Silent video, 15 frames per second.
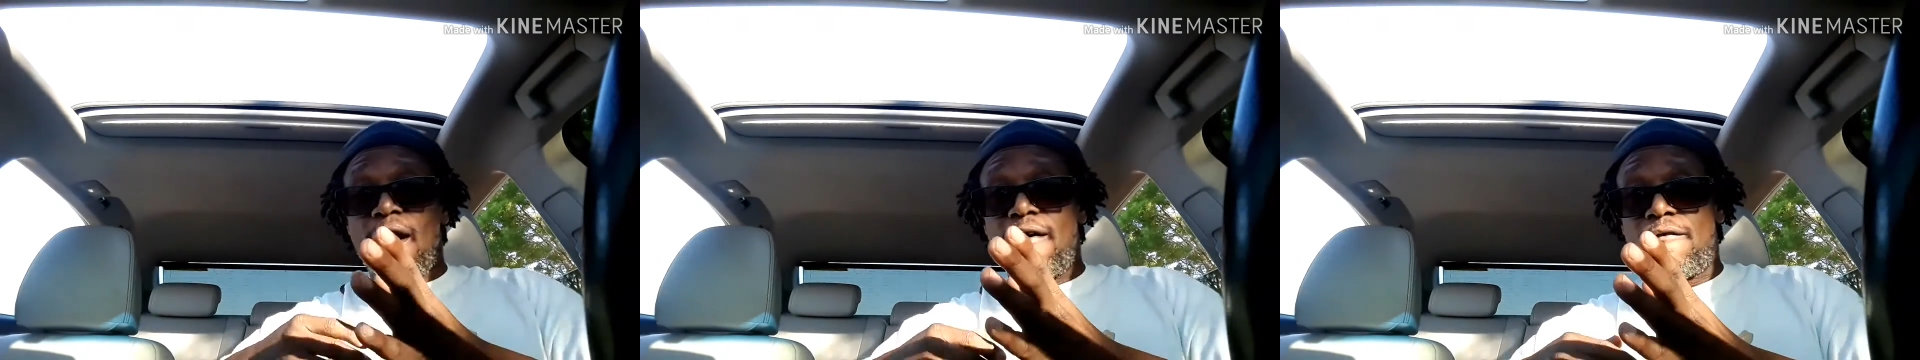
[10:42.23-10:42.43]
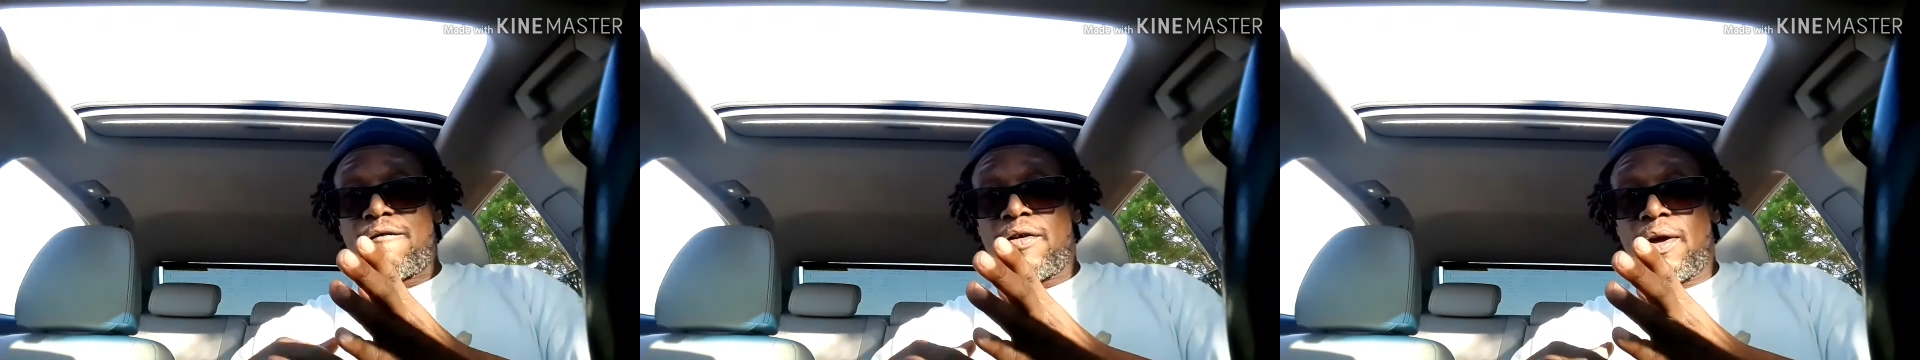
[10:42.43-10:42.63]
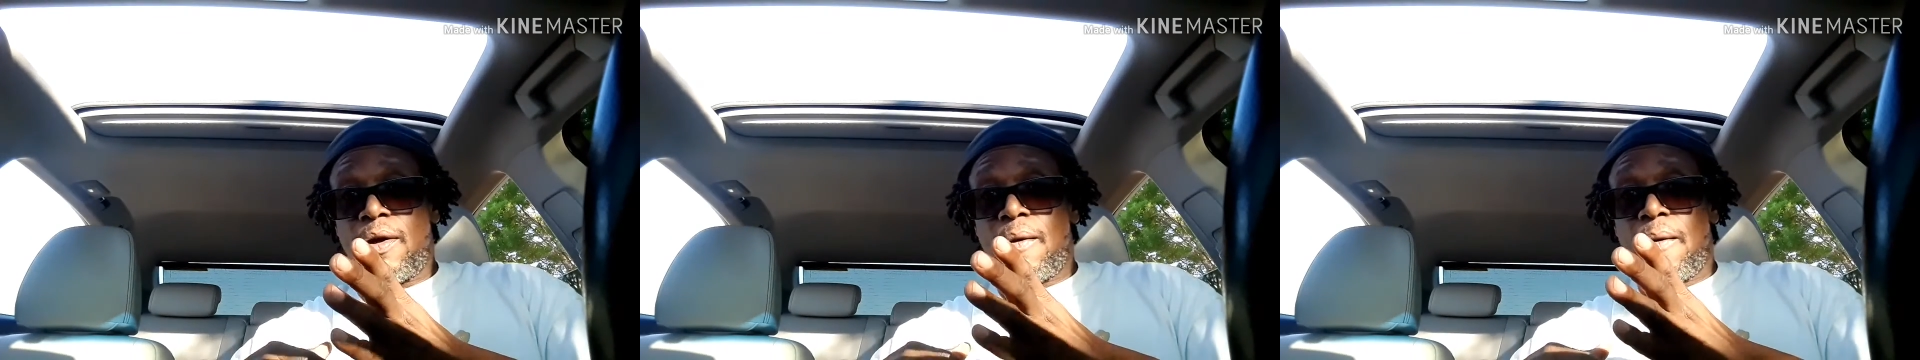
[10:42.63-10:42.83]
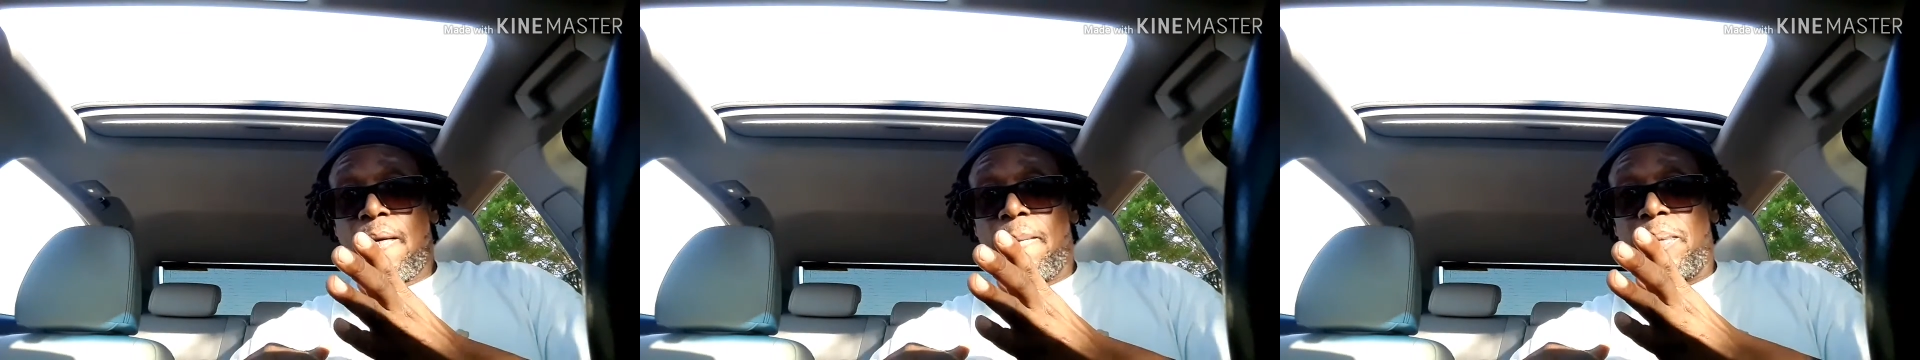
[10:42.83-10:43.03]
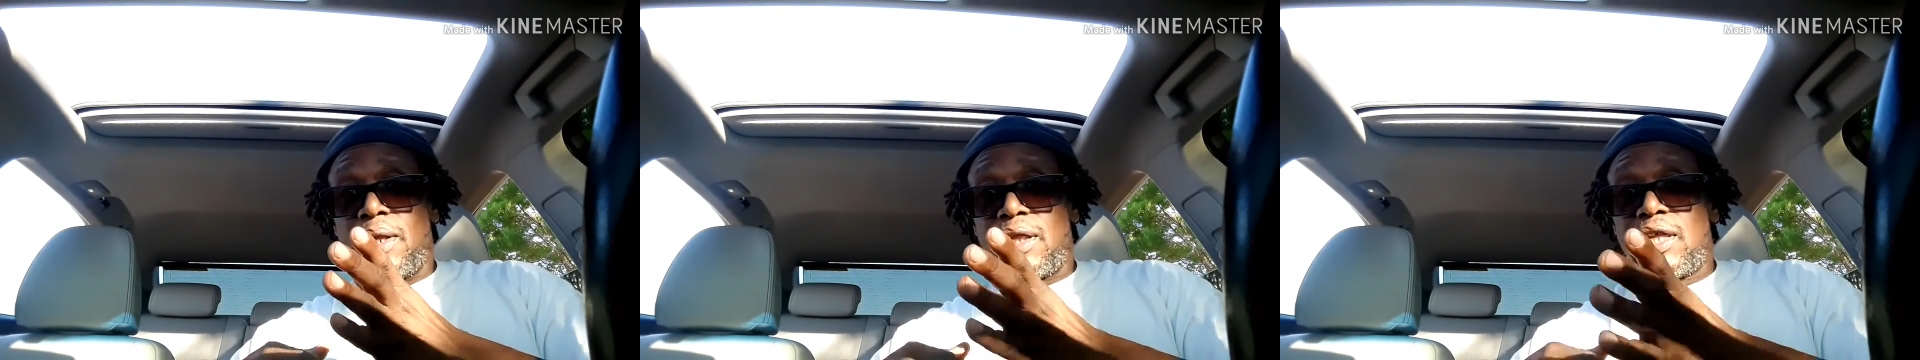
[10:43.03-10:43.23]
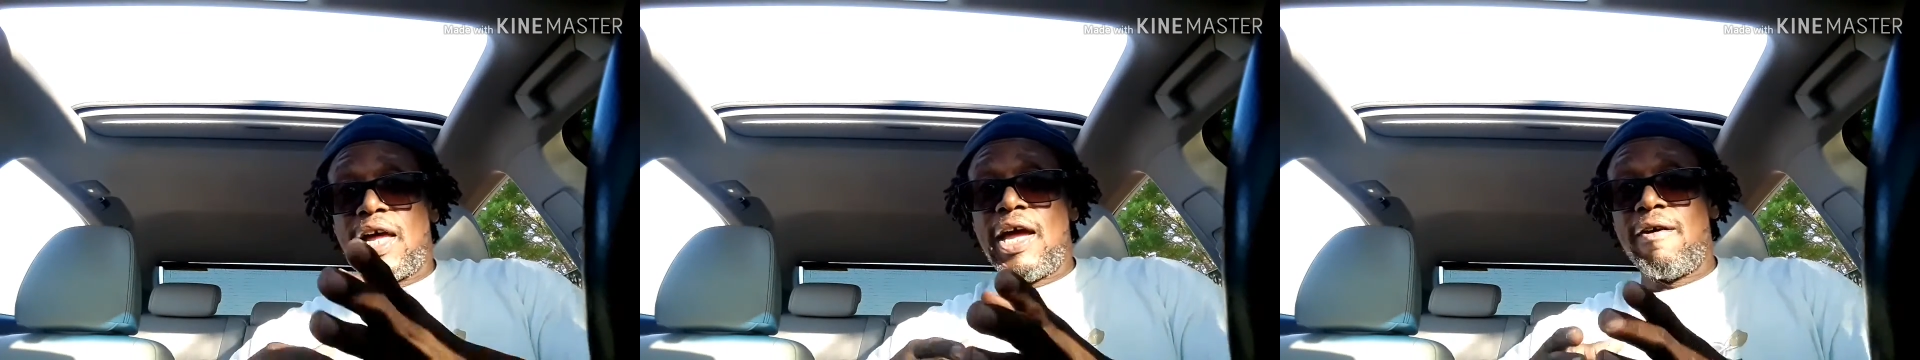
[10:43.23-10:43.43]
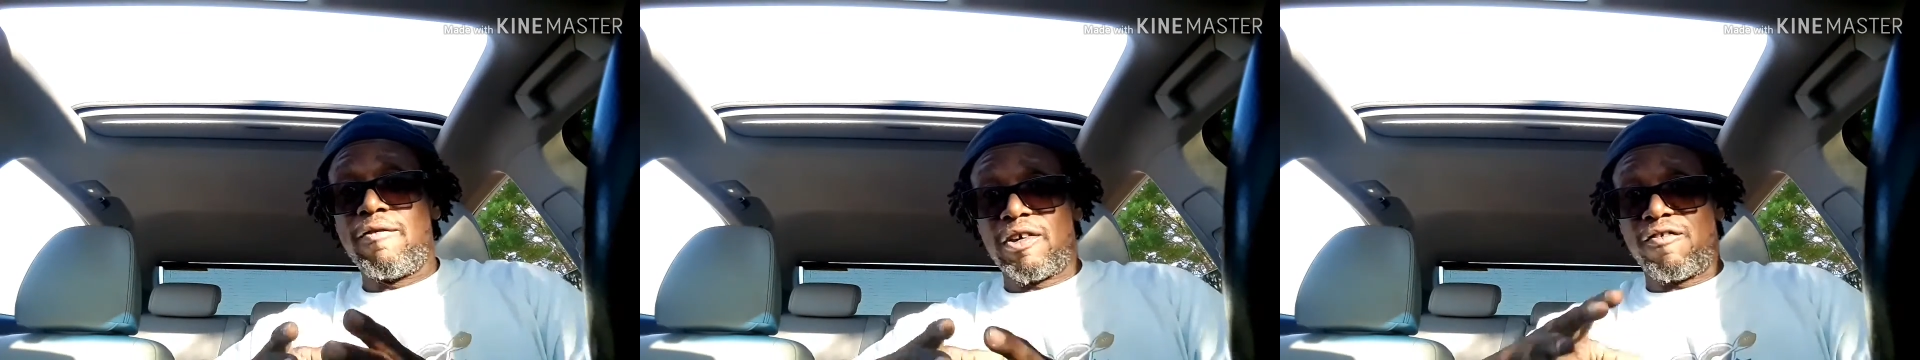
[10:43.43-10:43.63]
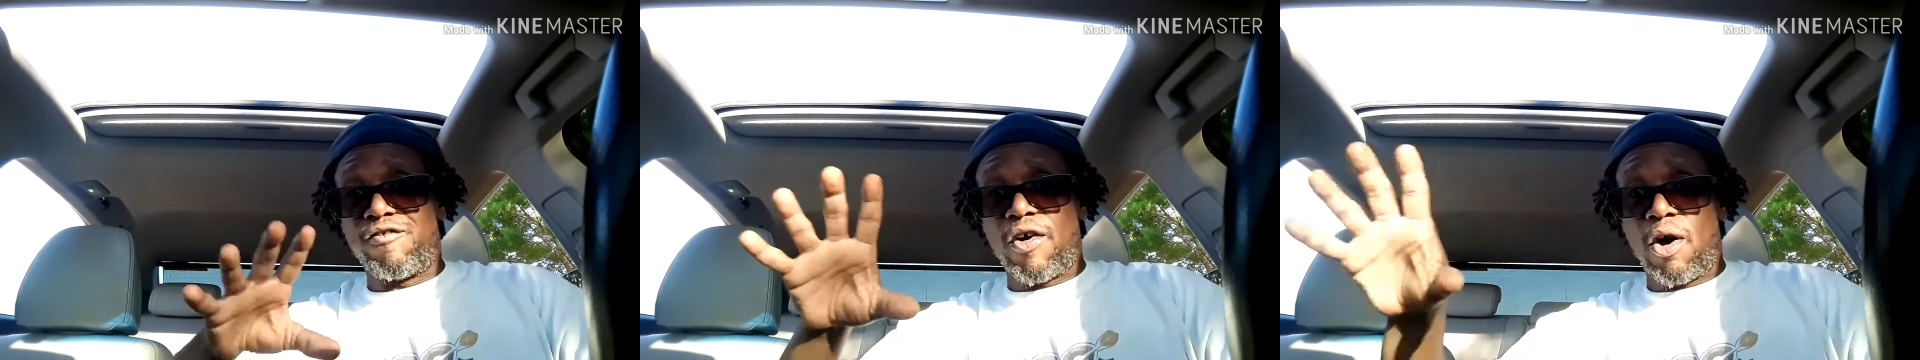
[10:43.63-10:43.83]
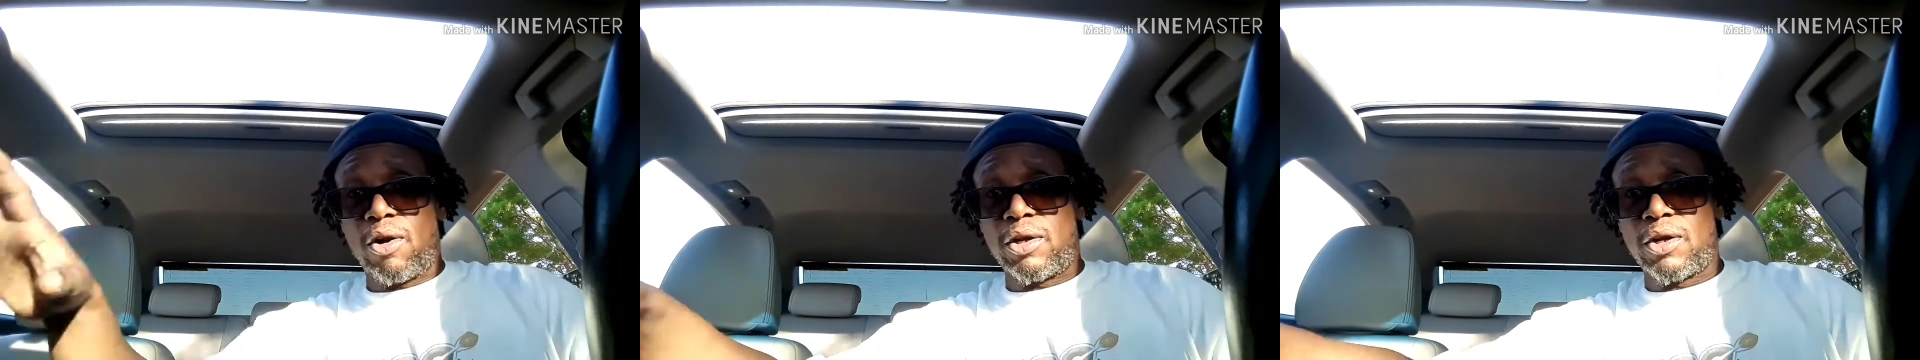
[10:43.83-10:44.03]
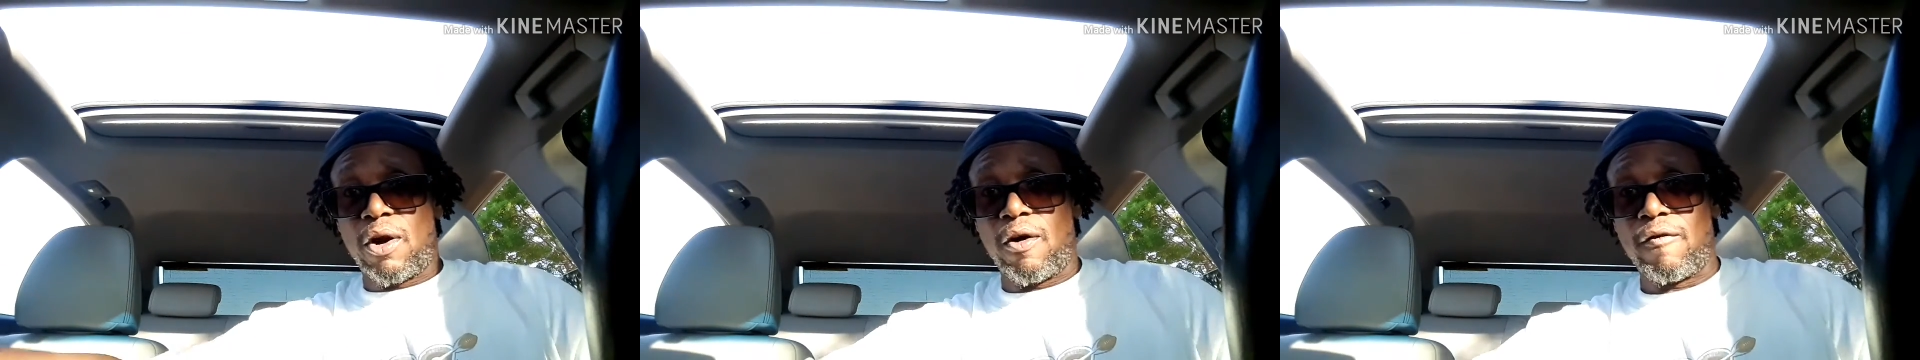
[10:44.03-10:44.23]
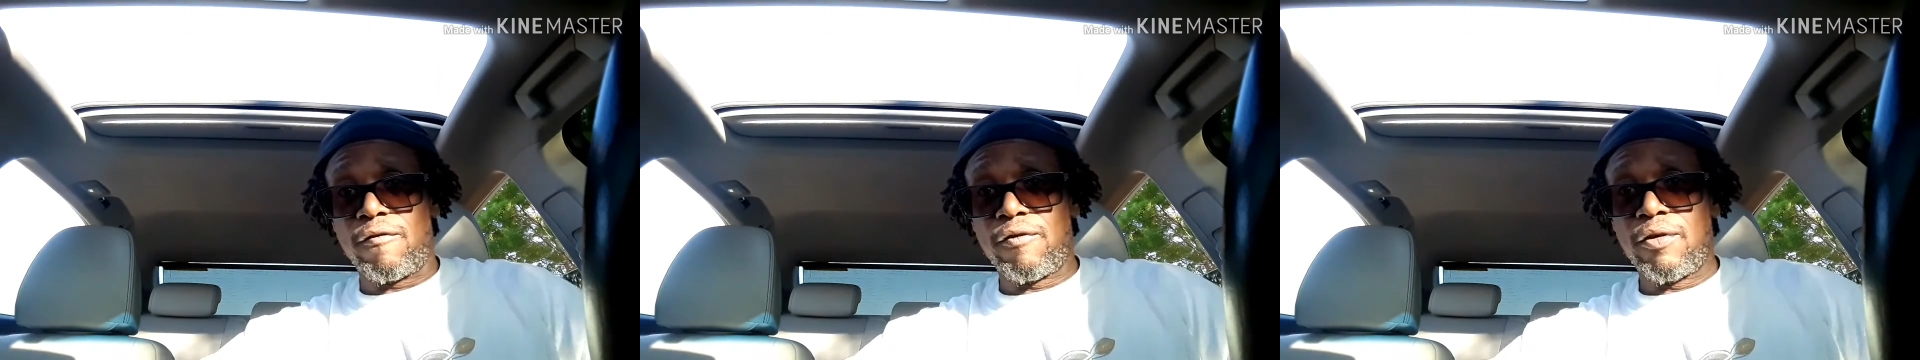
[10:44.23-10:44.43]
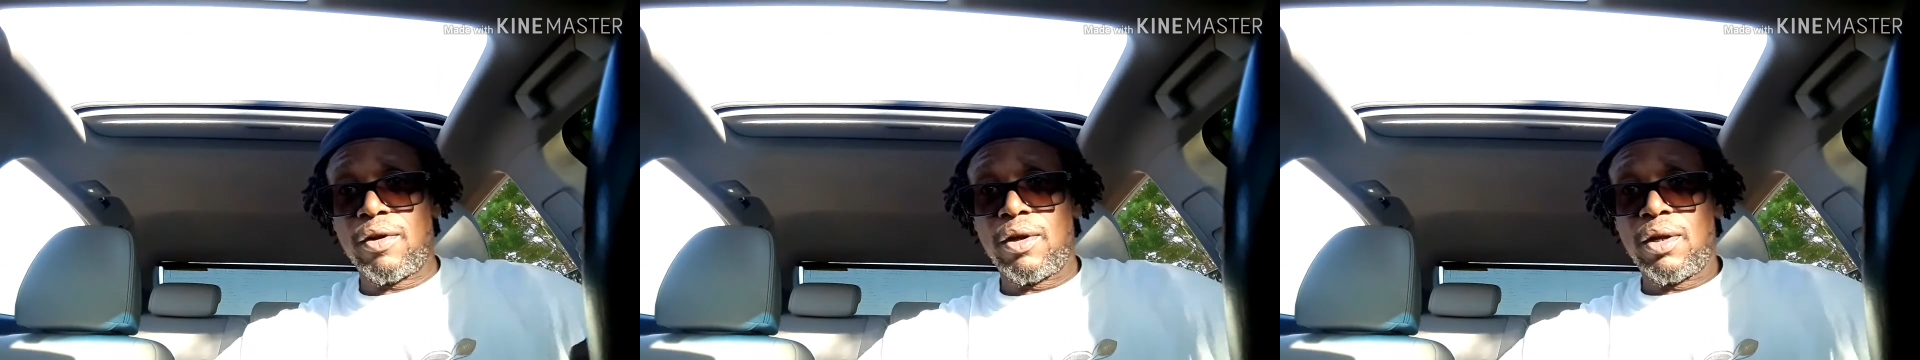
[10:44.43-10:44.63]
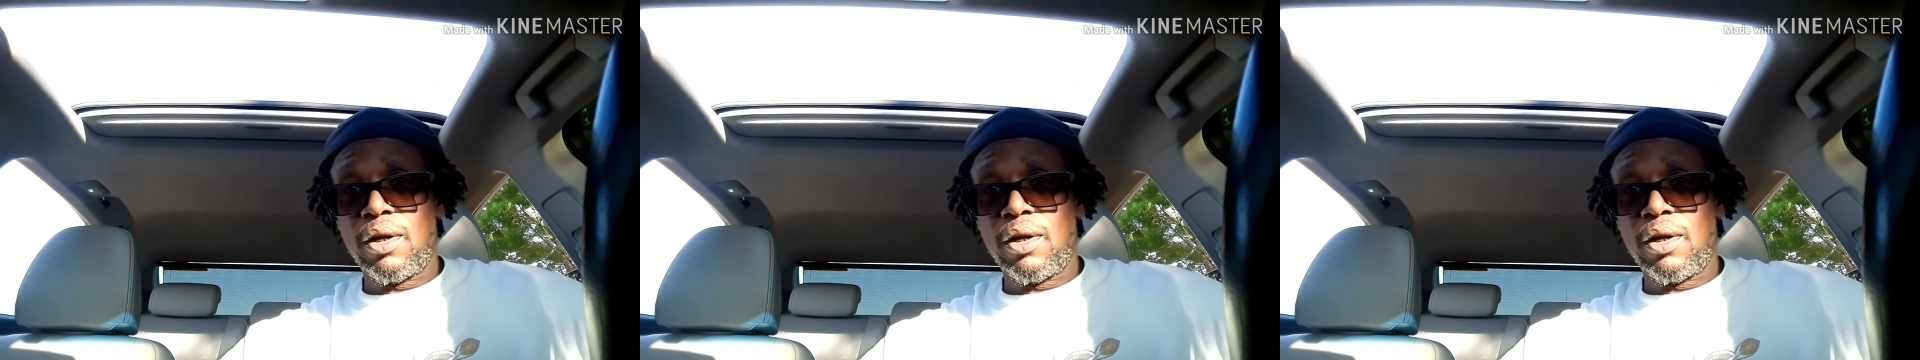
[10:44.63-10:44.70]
to have believers falling off